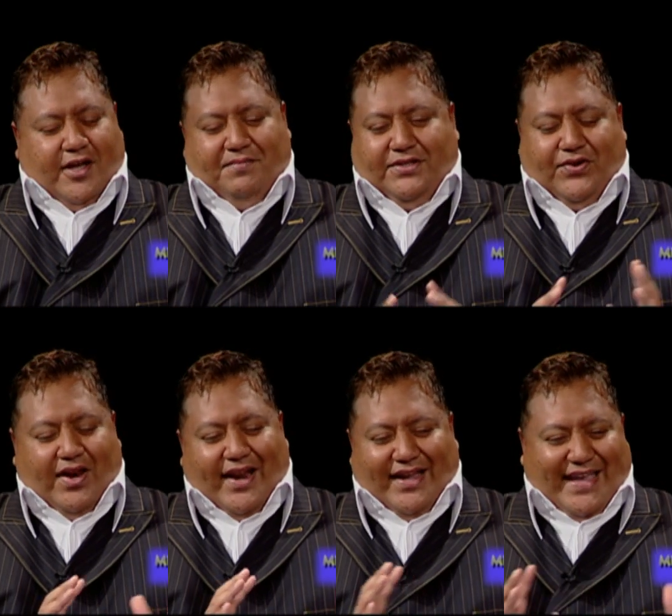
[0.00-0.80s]
I'm into a
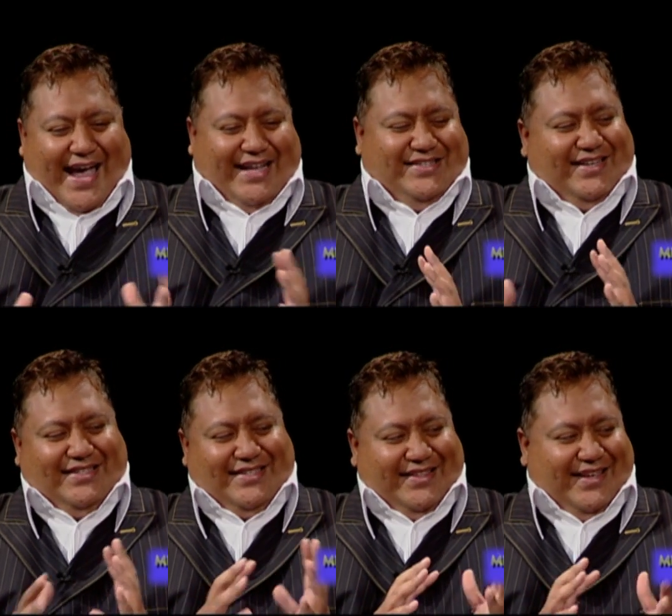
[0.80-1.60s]
lot of
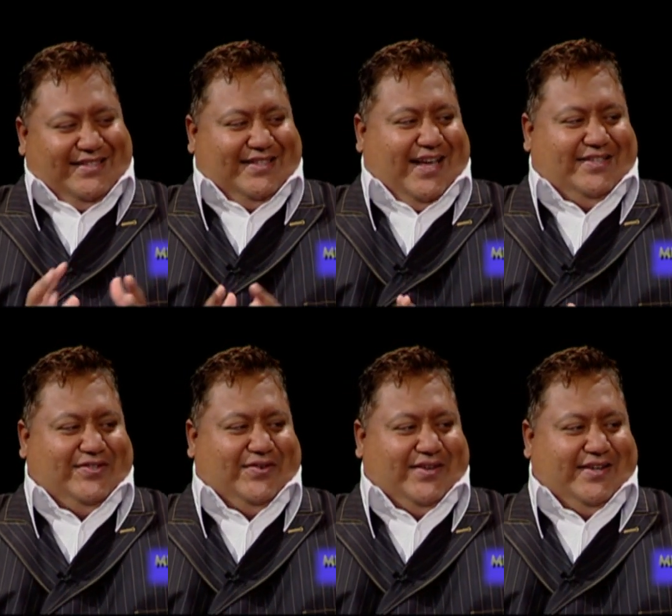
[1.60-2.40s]
gadgets and things of that
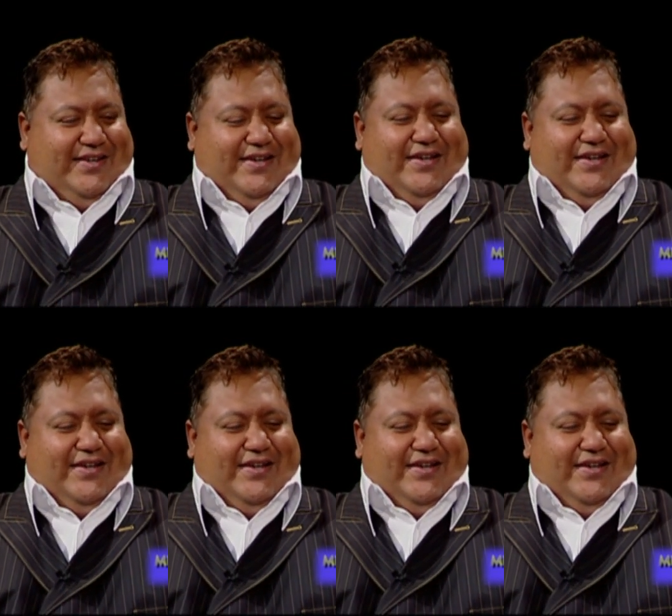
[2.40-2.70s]
sort.